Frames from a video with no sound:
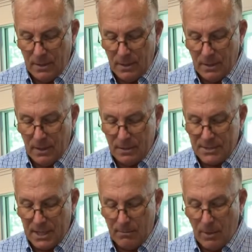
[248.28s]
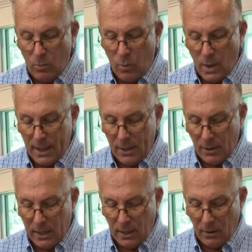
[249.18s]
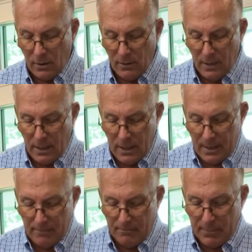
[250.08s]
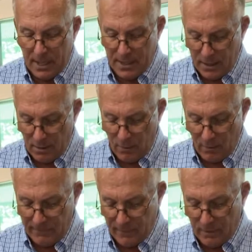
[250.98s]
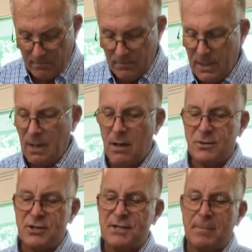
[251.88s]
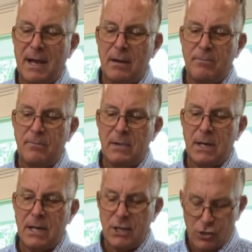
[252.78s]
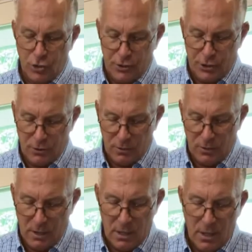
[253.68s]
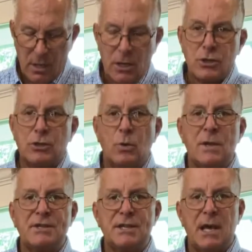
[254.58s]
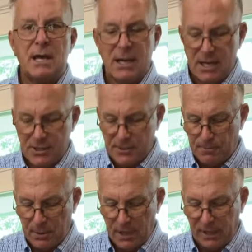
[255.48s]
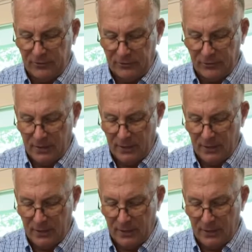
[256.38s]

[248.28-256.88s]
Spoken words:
I'm gonna take my wire here, bend it over, just about an inch or two, twist that into place.